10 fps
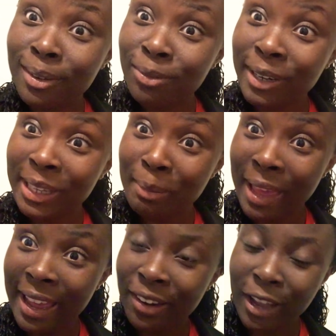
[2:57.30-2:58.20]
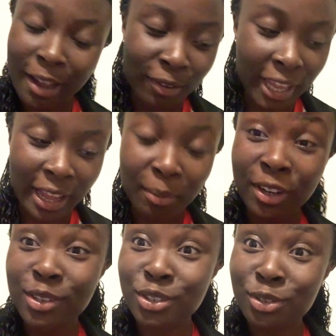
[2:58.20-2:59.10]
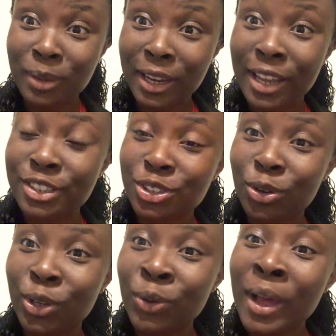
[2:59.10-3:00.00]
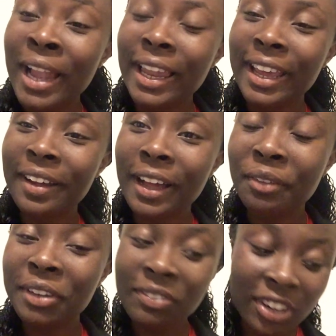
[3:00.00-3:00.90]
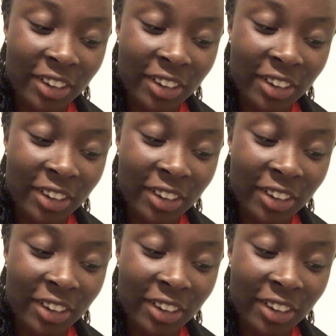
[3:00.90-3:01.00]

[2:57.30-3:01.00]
look really bad. Okay, I'm gonna zoom in and show you. Like, I don't even